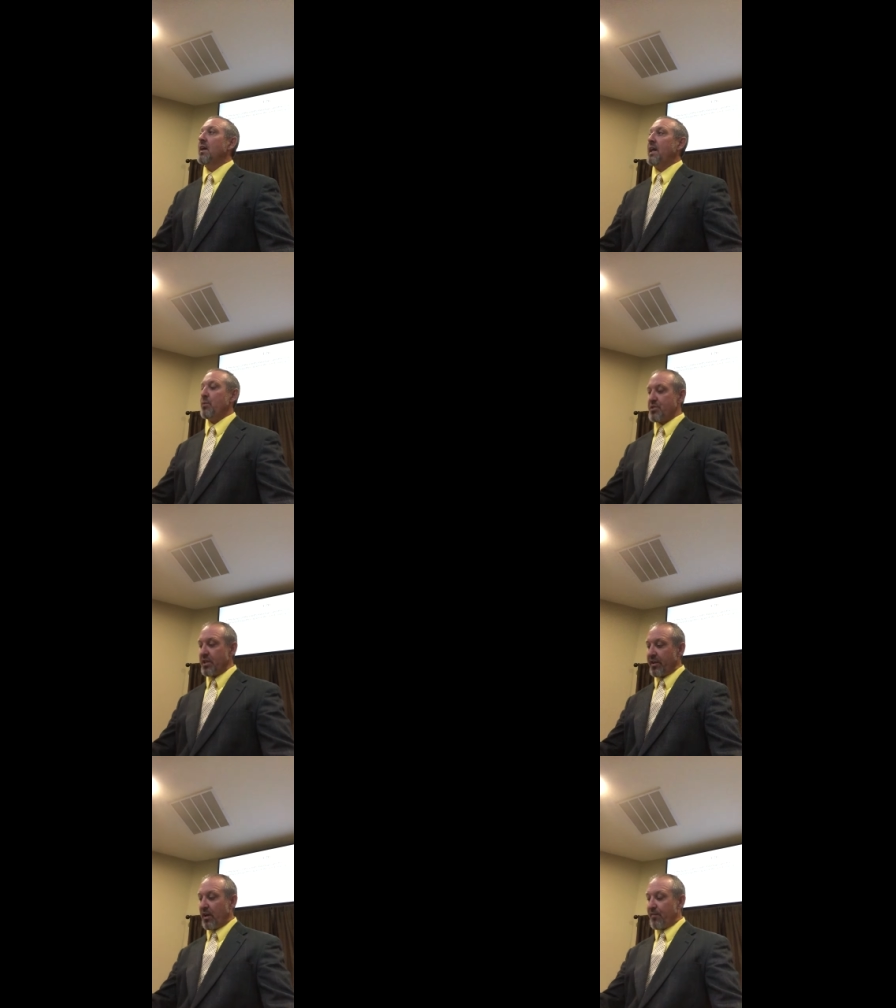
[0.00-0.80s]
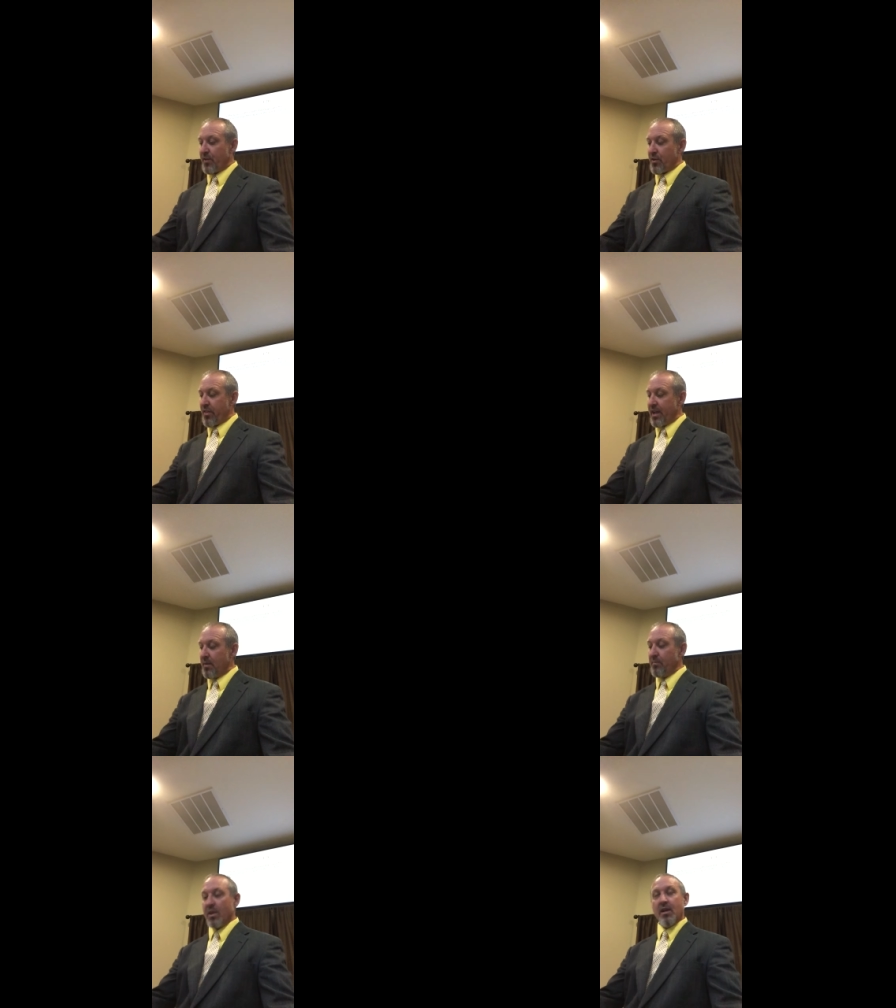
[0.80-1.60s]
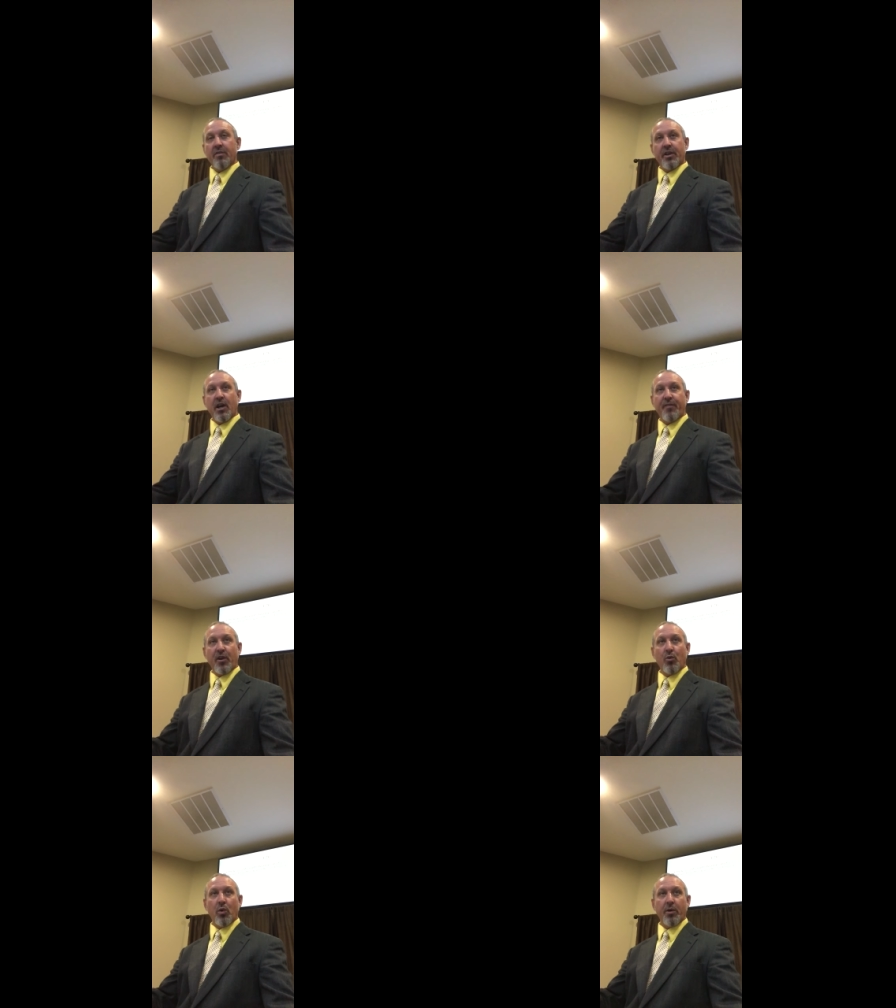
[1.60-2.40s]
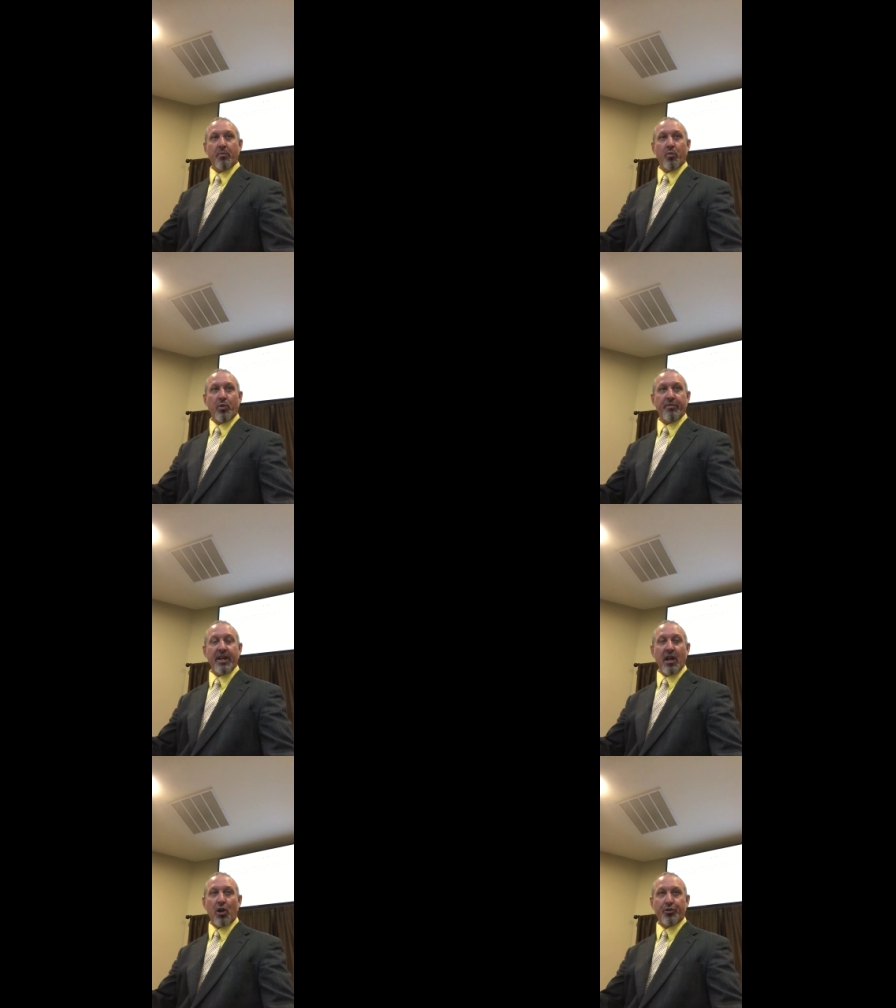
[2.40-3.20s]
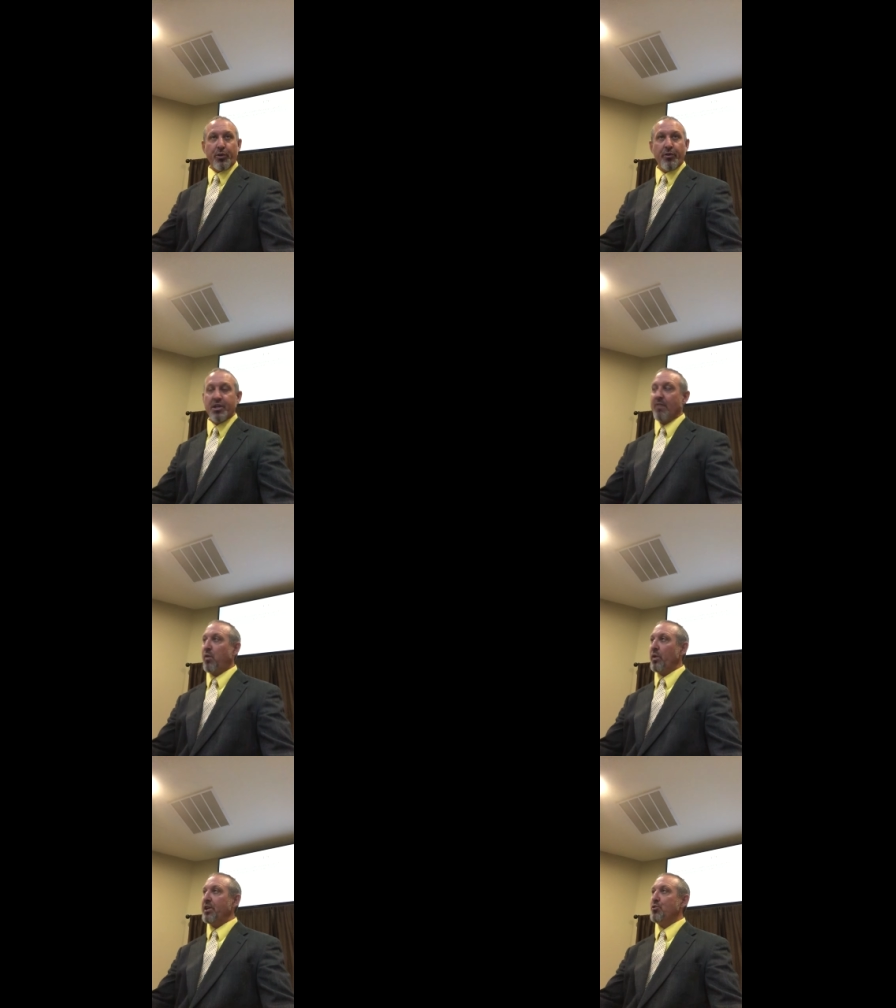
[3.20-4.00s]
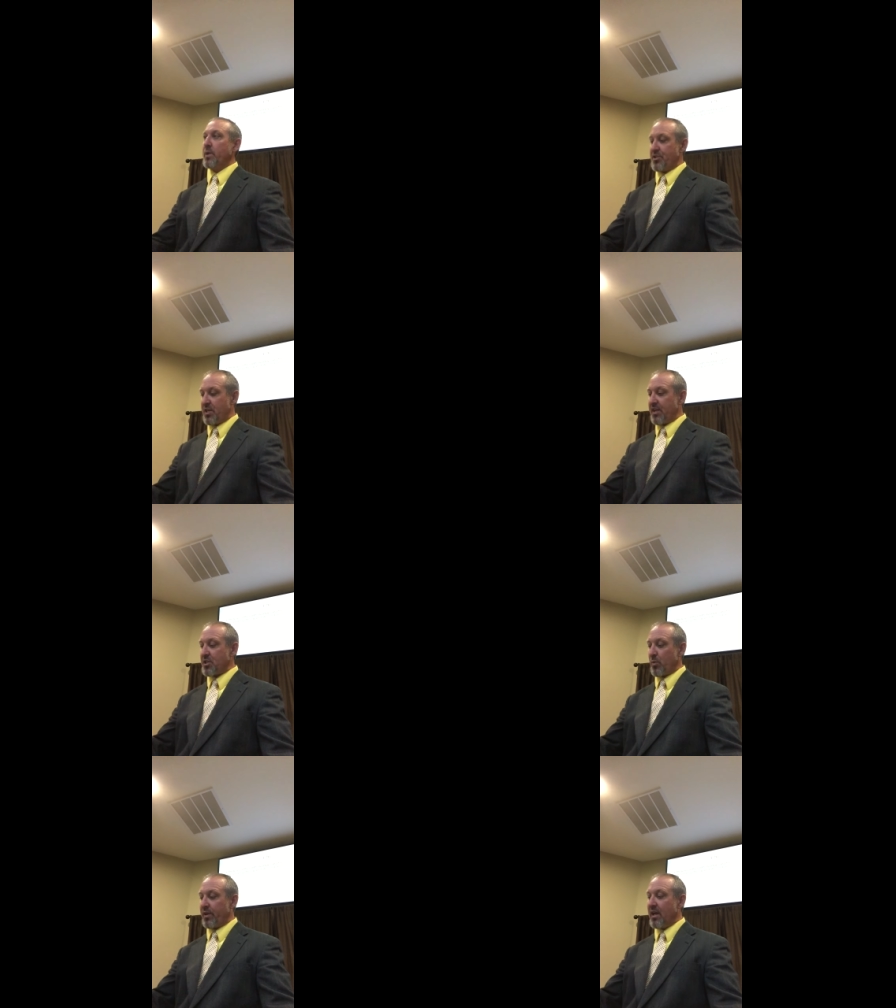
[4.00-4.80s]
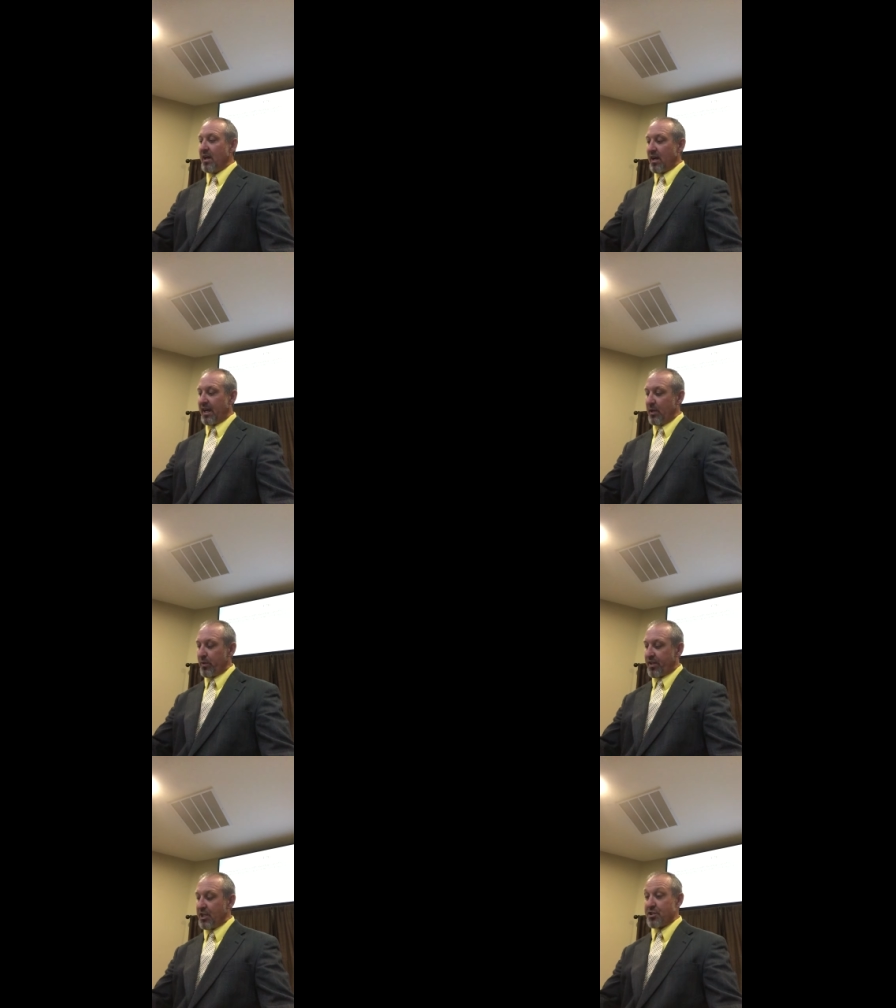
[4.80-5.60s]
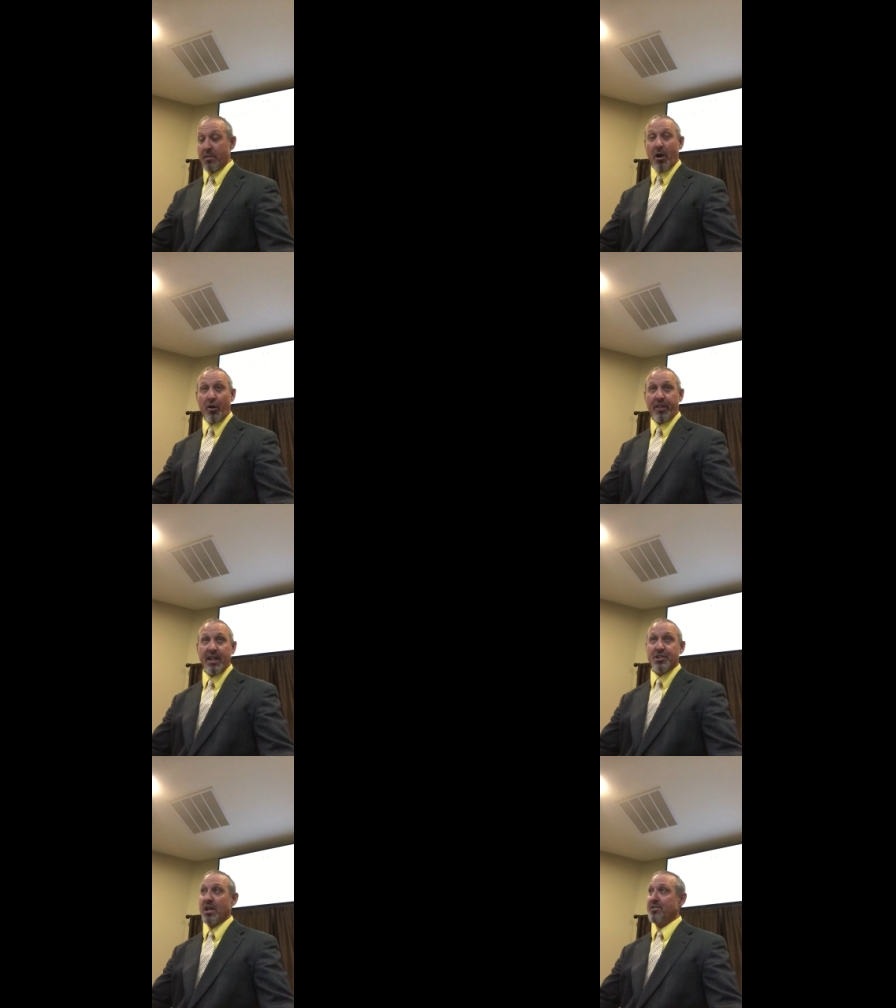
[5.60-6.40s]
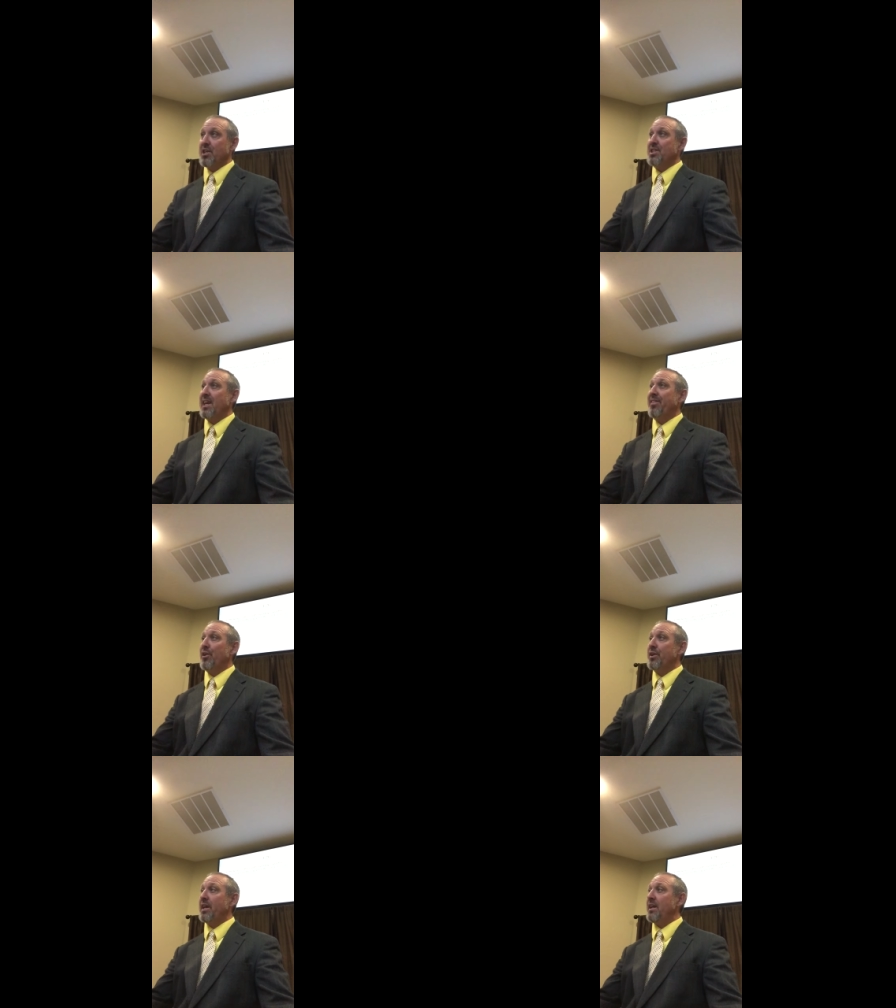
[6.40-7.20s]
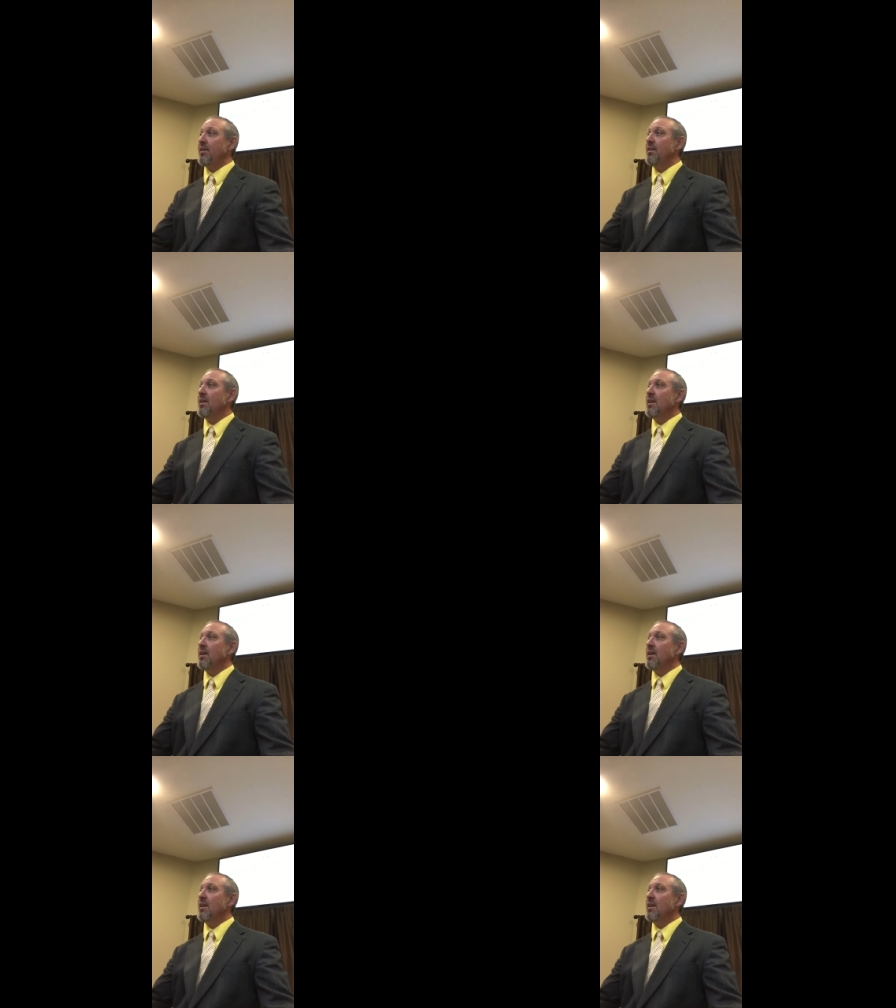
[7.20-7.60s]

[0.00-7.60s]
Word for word: He would send a comforter to them. The comforter would reveal all truth, John 14, 26. It would, uh, he would teach them all things, John 16, 13.